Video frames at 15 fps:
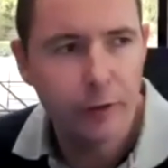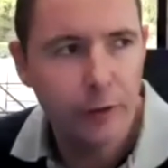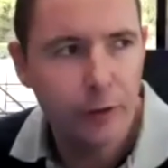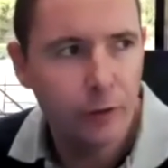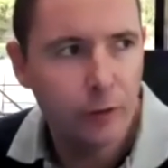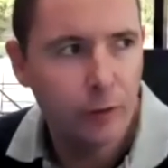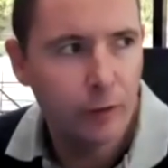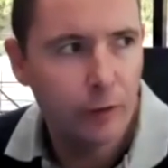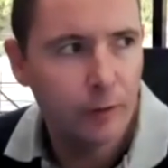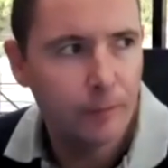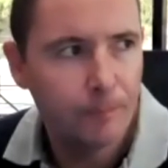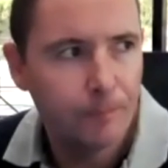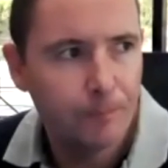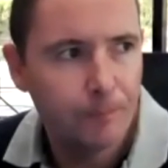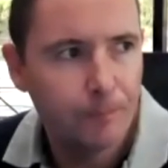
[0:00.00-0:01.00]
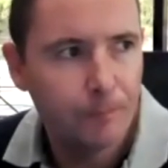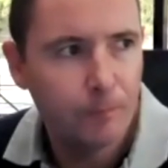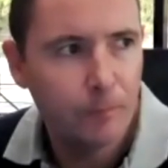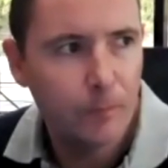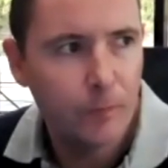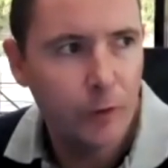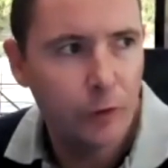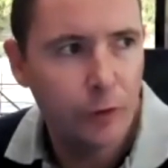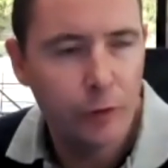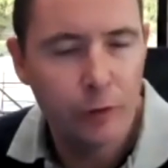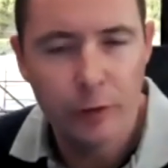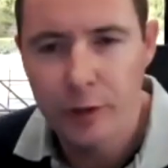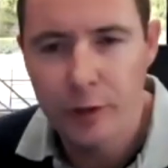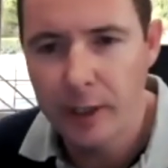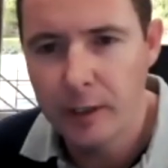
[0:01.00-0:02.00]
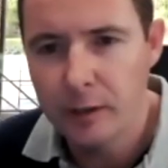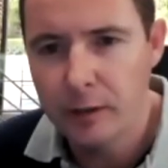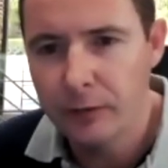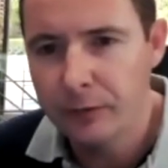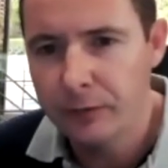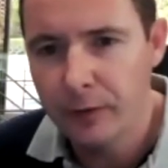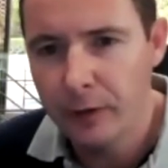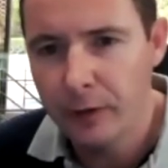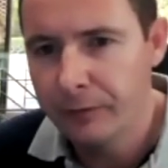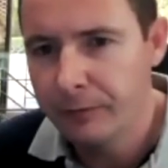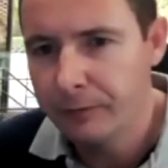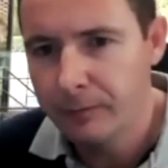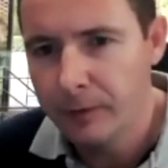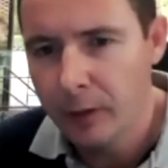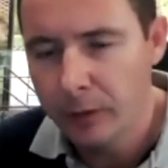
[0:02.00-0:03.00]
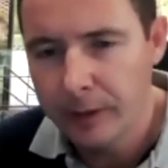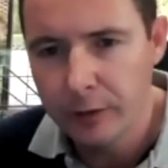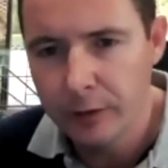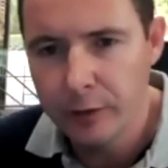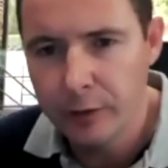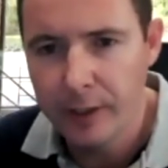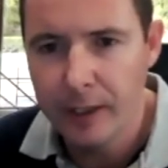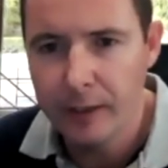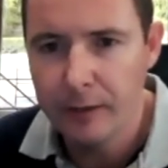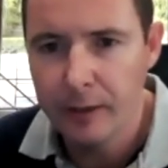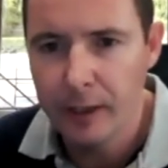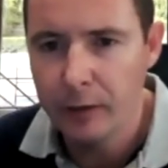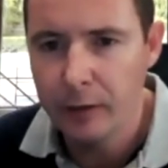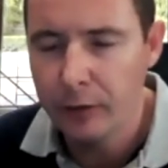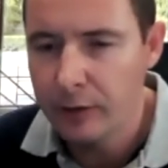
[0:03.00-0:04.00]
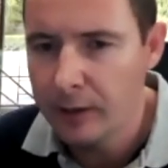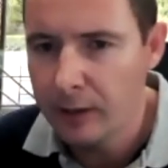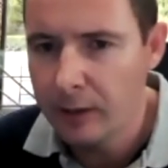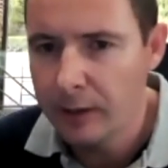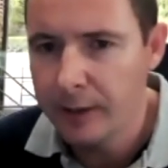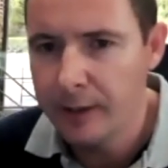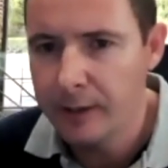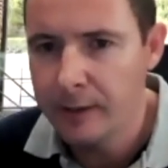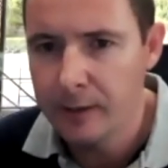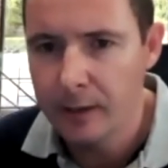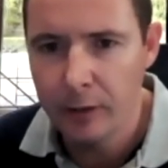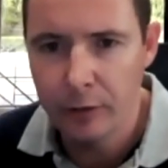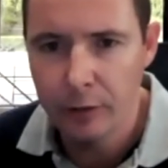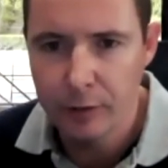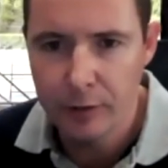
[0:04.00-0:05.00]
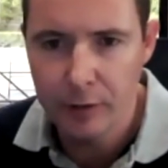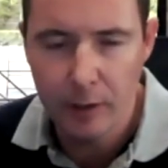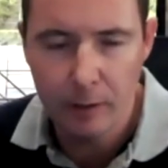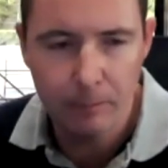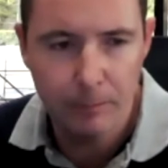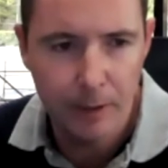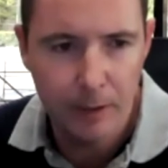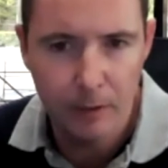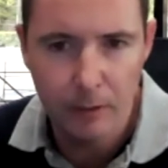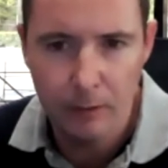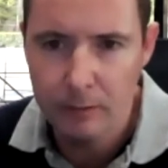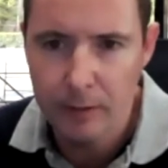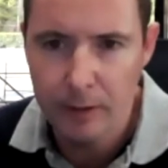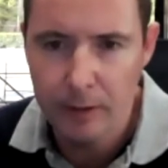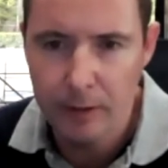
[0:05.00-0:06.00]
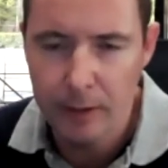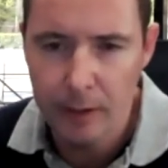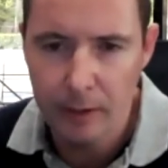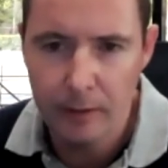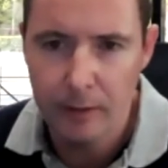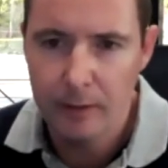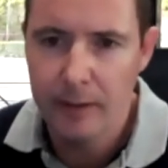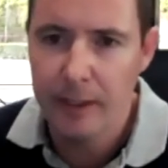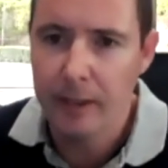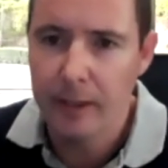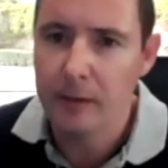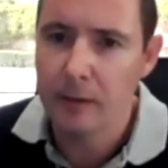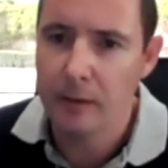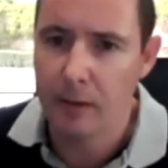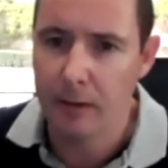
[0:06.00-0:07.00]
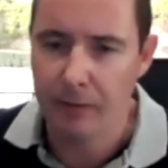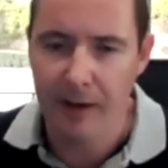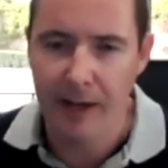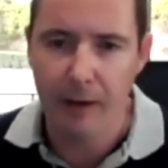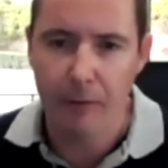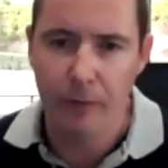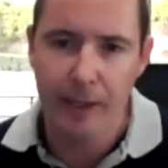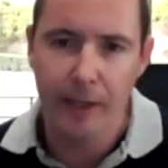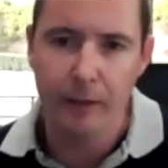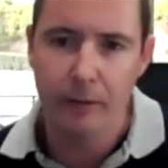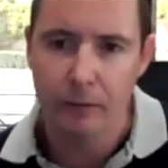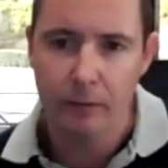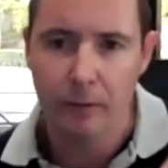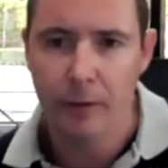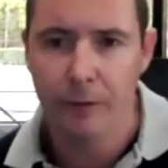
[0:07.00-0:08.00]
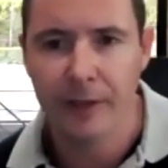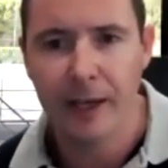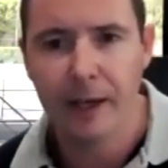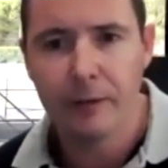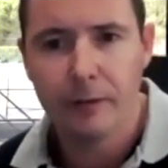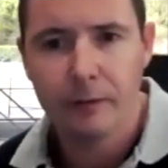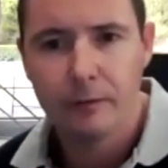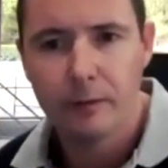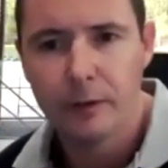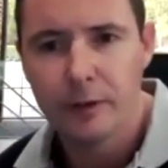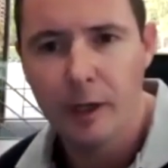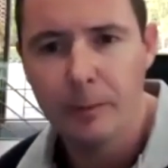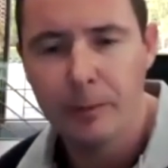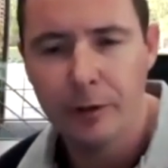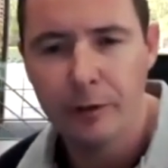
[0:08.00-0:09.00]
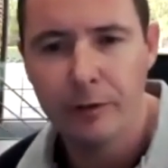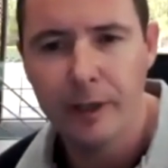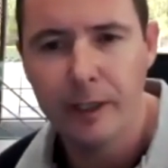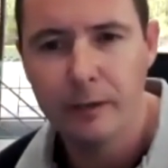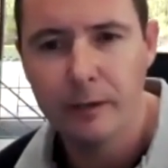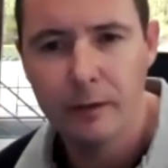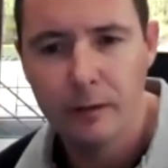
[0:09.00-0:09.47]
your you're, you're in charge of, of you know intranet and utilities and you just kind of bill the, the, the tenants a flat rate of that on top of their rent